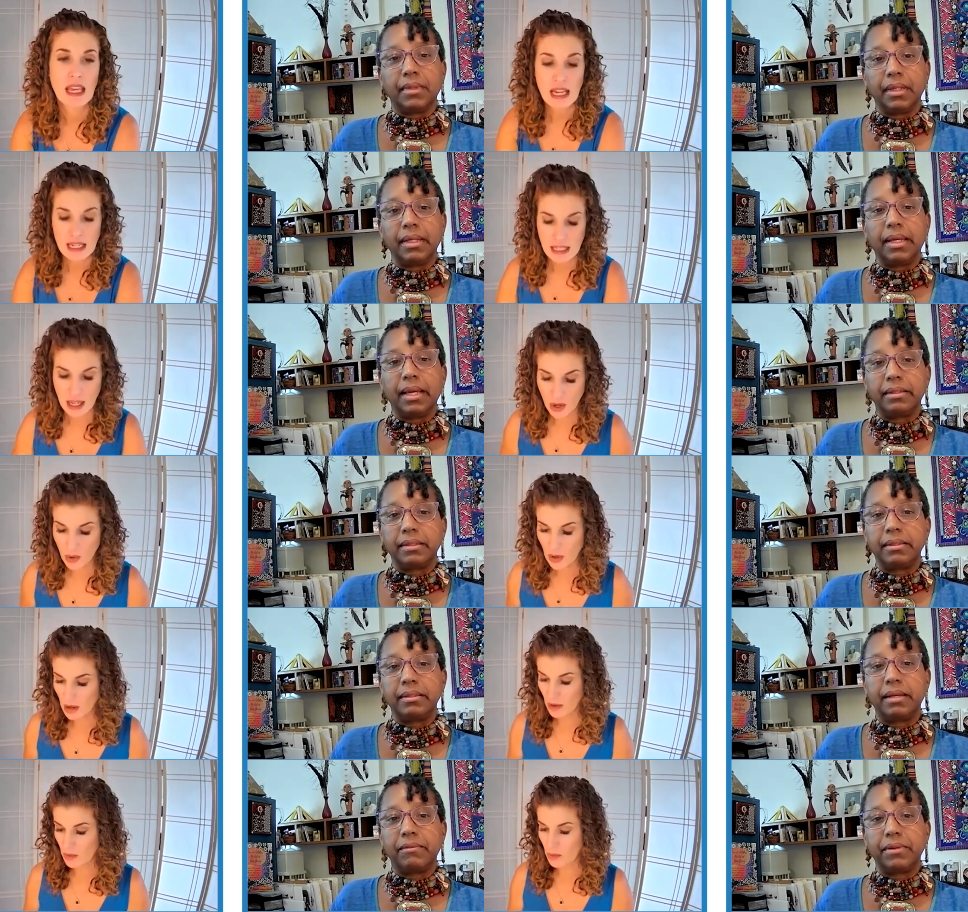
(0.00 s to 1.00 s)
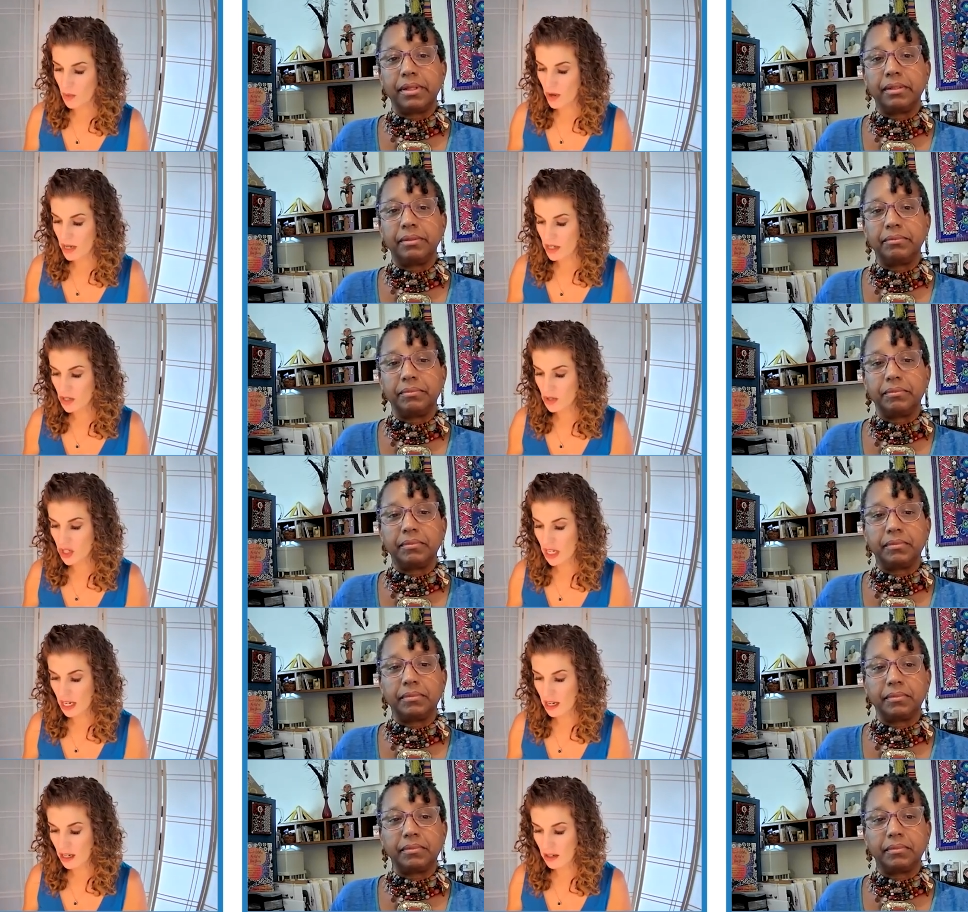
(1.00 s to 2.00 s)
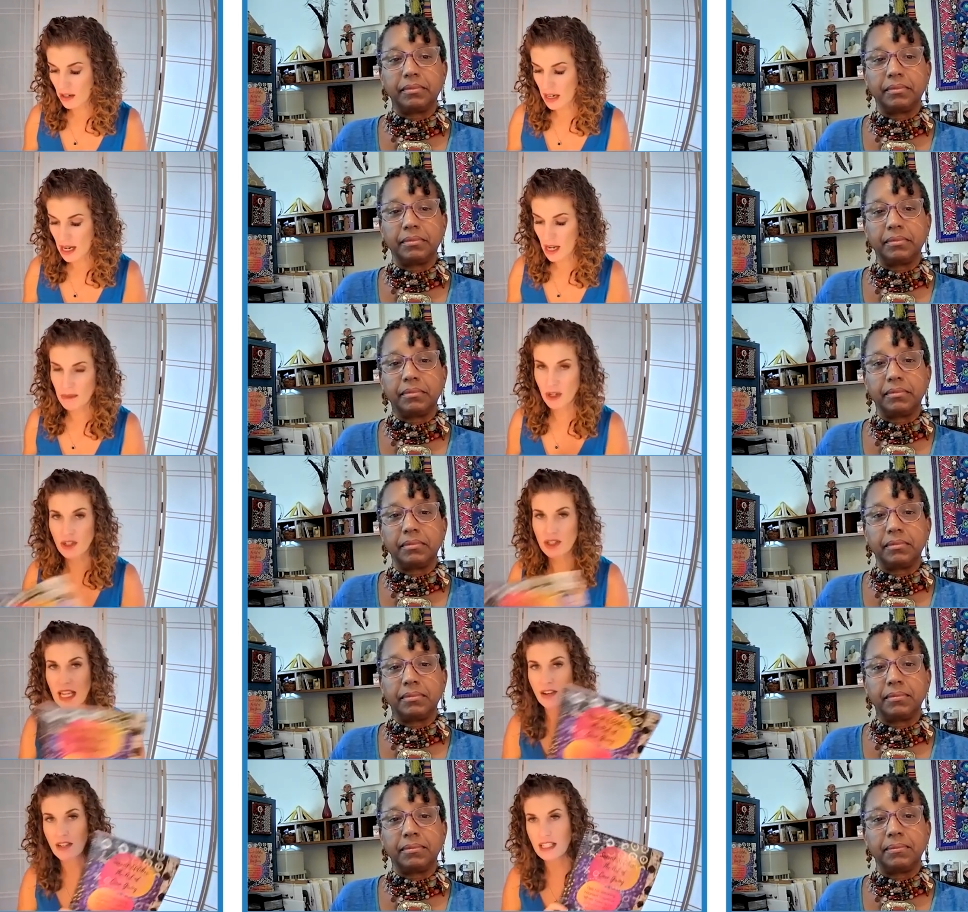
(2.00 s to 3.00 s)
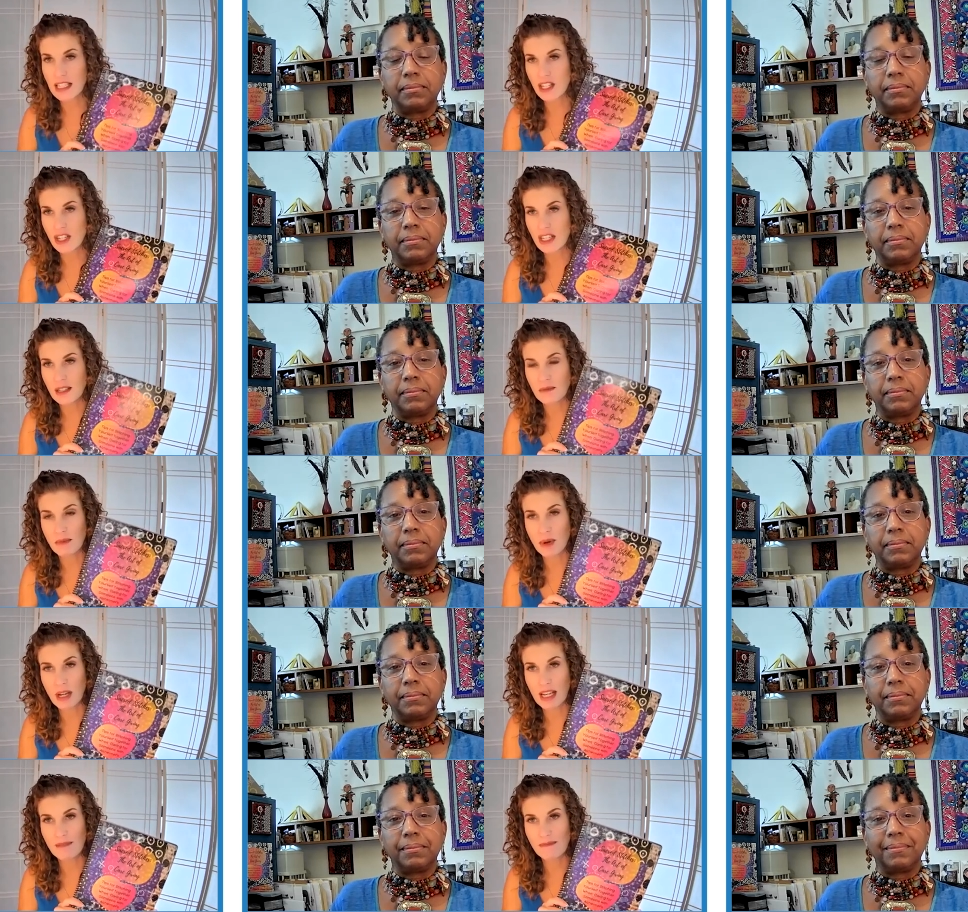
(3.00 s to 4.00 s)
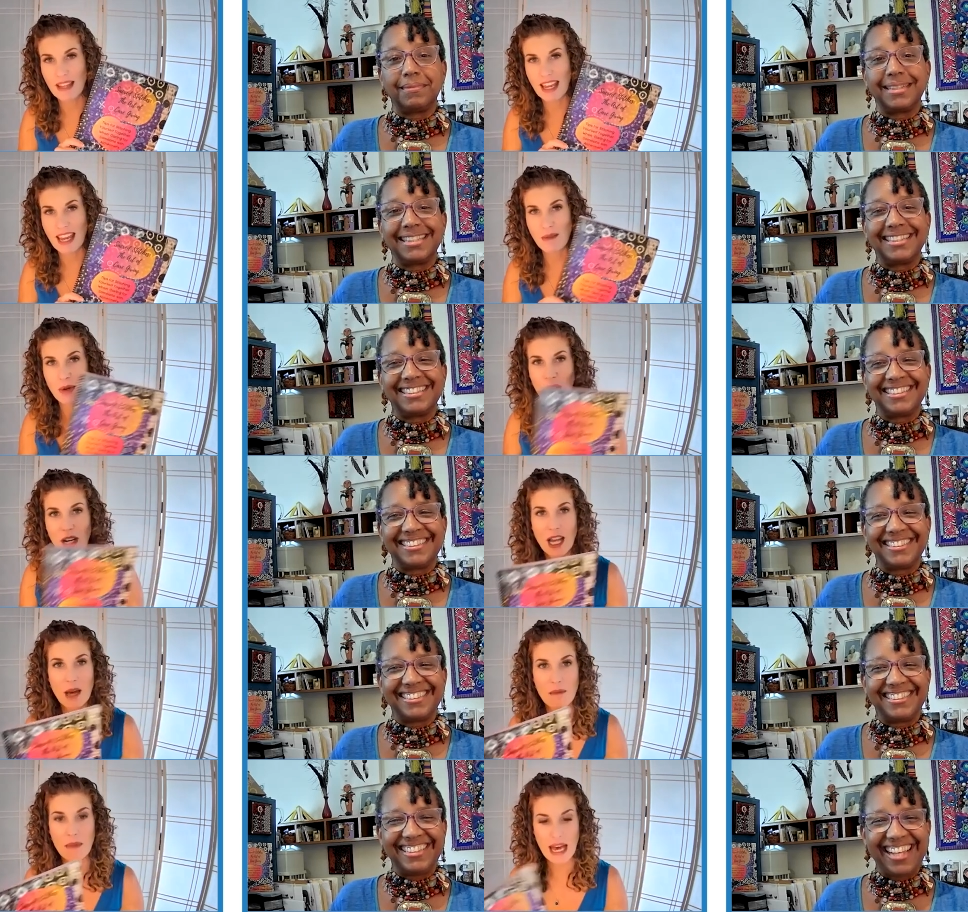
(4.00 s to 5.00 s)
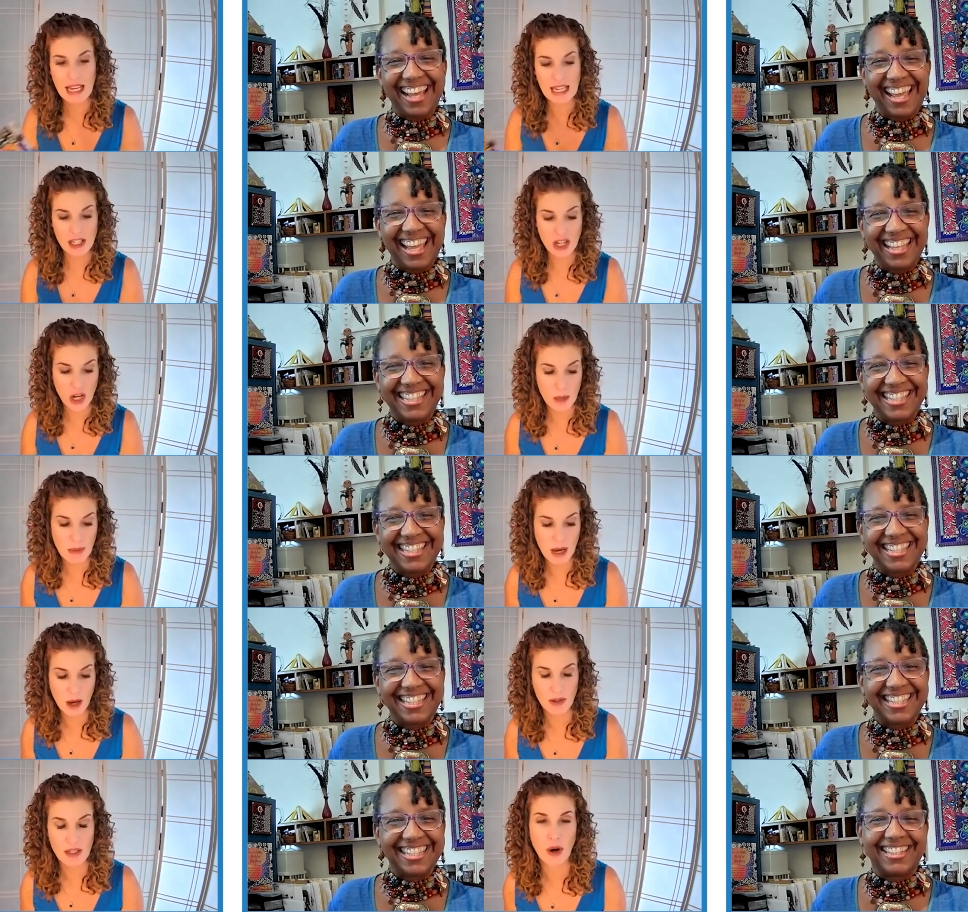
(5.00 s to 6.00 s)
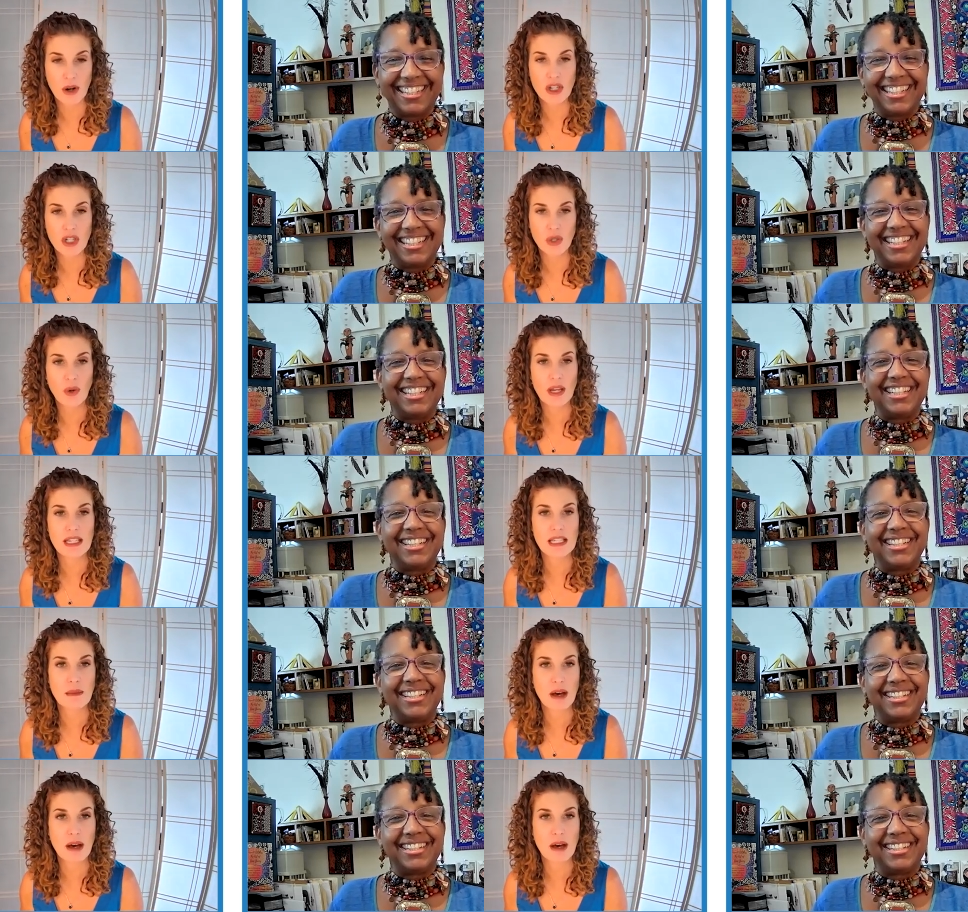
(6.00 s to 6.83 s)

Speaker 1: Yeah. So yeah. wanted to share um, your Sacred Stitches book, and we're going to come back and talk about part two and